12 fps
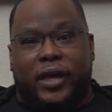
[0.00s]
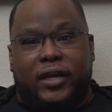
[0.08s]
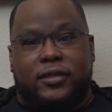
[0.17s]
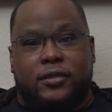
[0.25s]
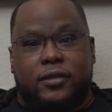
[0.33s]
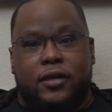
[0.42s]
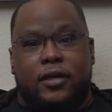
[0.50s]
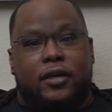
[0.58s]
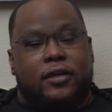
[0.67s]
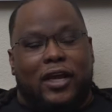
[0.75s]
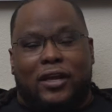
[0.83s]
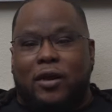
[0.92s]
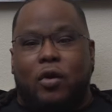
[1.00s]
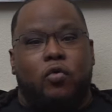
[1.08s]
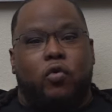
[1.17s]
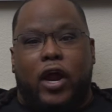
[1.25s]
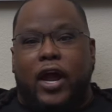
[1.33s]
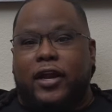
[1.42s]
best. They don't
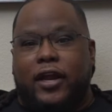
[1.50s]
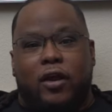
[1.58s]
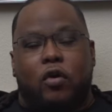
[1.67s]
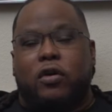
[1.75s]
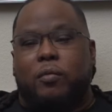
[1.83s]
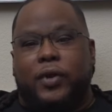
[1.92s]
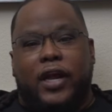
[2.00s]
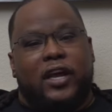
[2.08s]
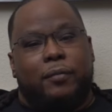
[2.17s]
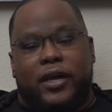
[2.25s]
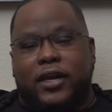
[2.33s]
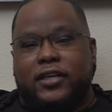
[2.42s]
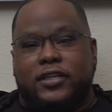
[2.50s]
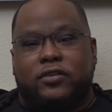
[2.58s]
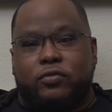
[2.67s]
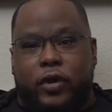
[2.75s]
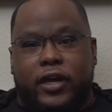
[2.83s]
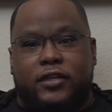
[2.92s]
cry, they don't complain, man. They just
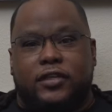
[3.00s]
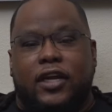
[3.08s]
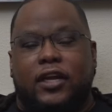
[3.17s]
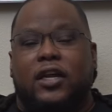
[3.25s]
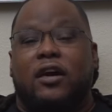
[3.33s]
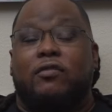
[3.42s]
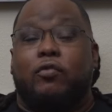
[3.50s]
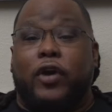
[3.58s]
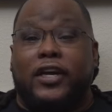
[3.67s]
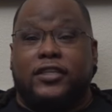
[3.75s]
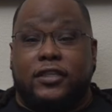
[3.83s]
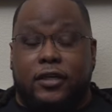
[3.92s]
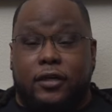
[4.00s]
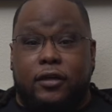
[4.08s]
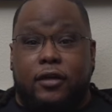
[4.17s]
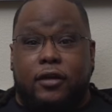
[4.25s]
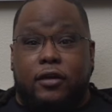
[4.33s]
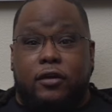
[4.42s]
race. They love racing,
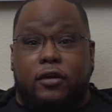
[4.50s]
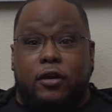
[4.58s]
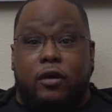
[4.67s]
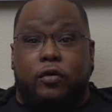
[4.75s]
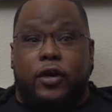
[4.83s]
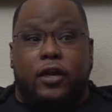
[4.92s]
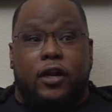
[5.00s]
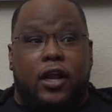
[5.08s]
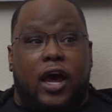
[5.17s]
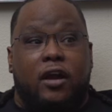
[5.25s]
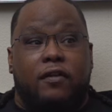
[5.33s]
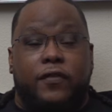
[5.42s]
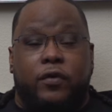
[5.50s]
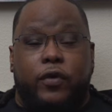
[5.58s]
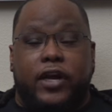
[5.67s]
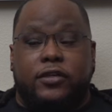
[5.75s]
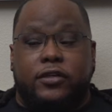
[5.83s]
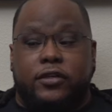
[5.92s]
mm-hmm. you know. Mm-hmm. And a lot of the
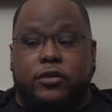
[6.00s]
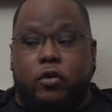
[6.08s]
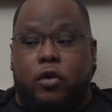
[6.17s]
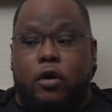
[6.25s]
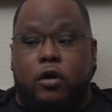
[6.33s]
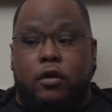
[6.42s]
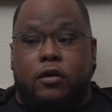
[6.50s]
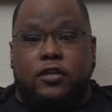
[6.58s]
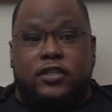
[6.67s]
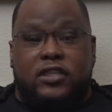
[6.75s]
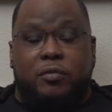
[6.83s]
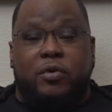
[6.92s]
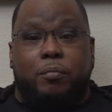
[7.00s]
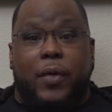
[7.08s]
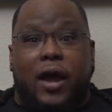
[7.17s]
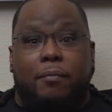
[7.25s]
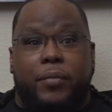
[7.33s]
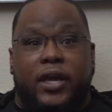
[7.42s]
races are some of
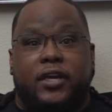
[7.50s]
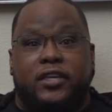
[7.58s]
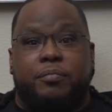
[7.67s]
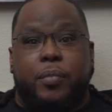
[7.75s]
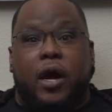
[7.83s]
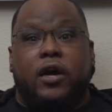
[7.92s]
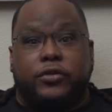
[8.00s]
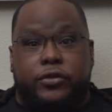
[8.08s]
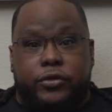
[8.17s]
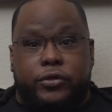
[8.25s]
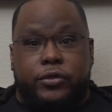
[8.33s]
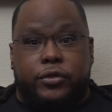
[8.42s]
my biggest sponsors.